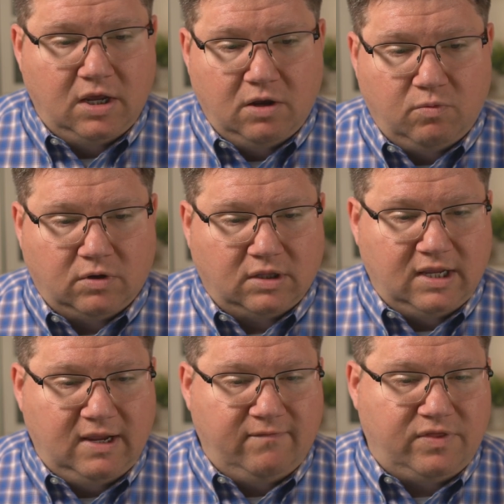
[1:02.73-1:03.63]
We'll
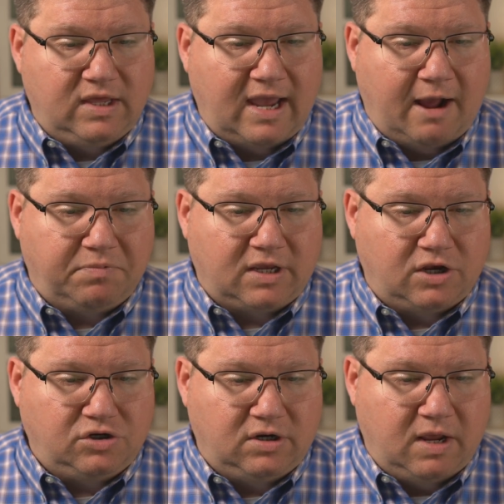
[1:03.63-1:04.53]
leave the
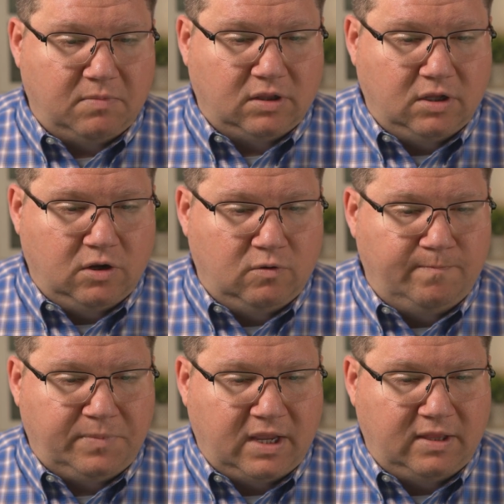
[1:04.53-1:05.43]
application name
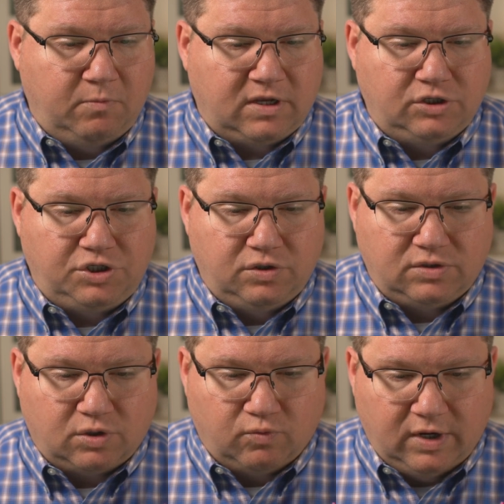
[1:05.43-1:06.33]
alone, and then we can
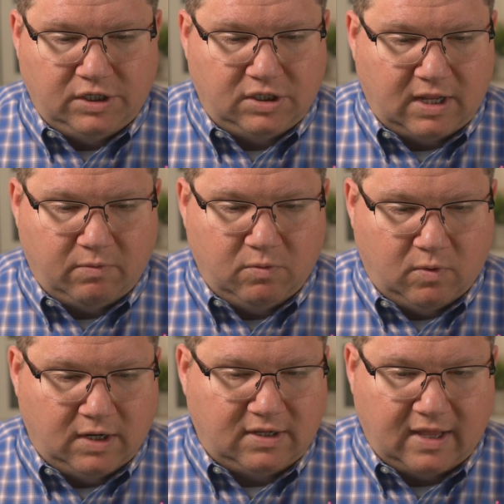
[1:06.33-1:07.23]
choose the region that we
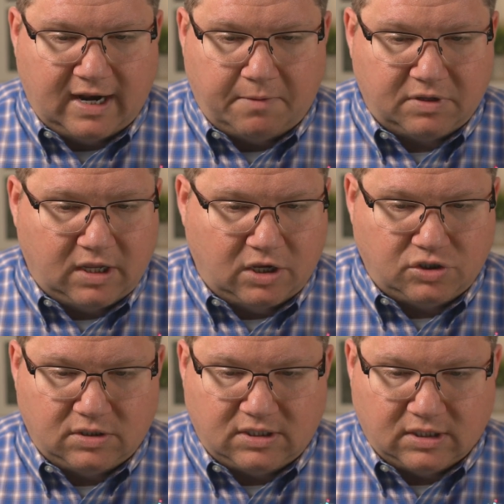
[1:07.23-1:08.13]
want that
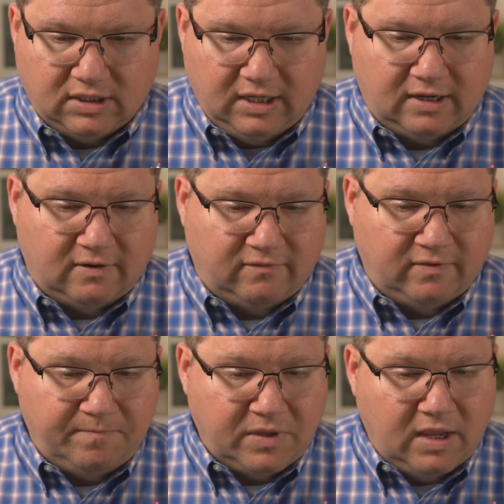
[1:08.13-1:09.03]
application to live.
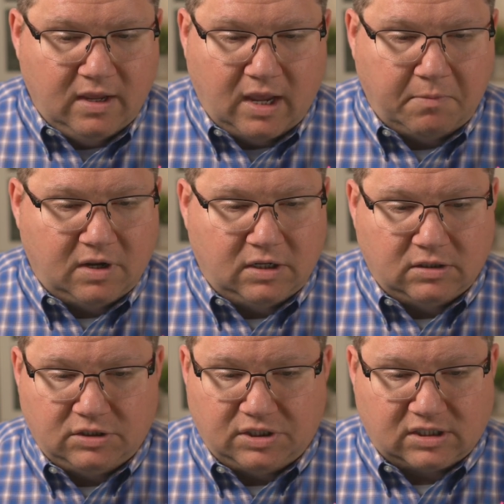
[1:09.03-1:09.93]
I'm going to
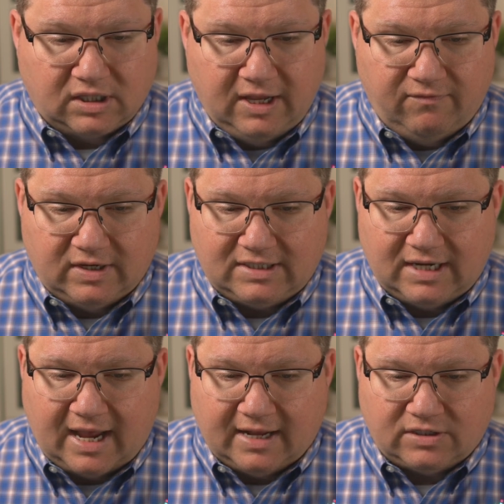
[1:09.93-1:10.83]
just leave it
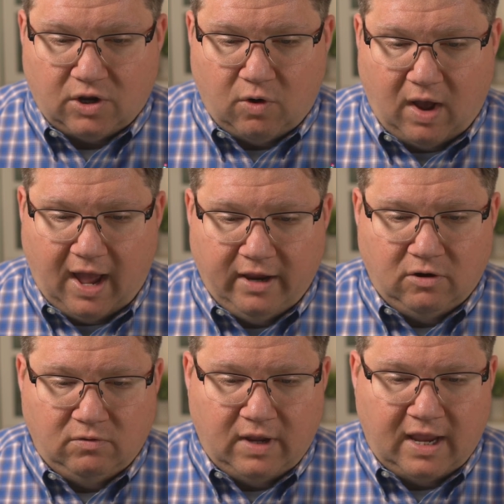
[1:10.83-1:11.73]
as
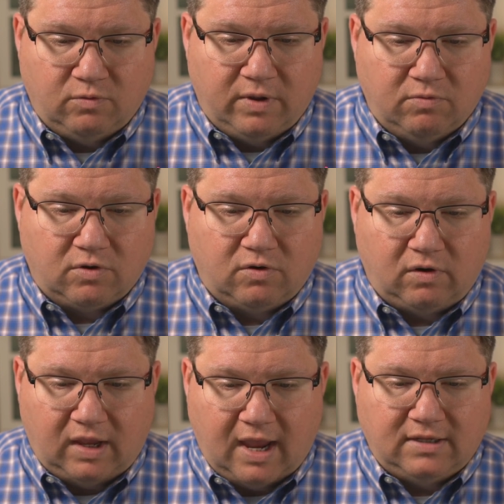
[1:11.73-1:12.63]
Ohio, and we will
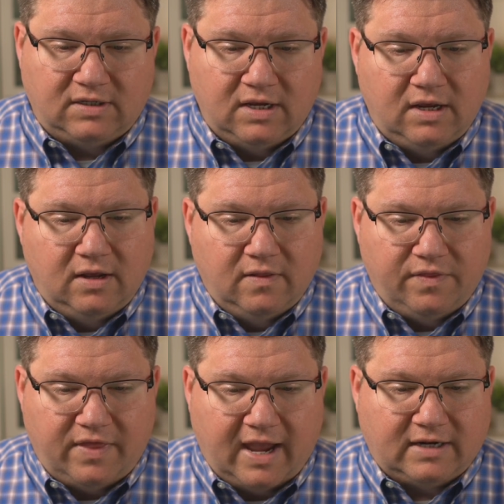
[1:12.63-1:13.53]
create
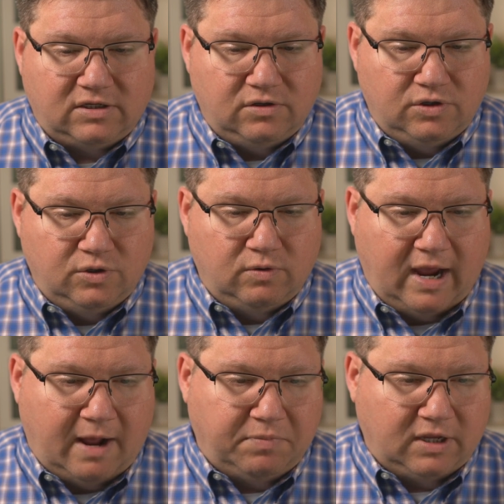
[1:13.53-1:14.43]
that new
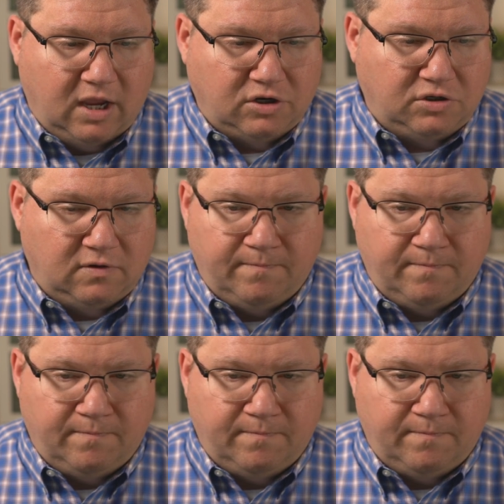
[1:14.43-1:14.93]
application.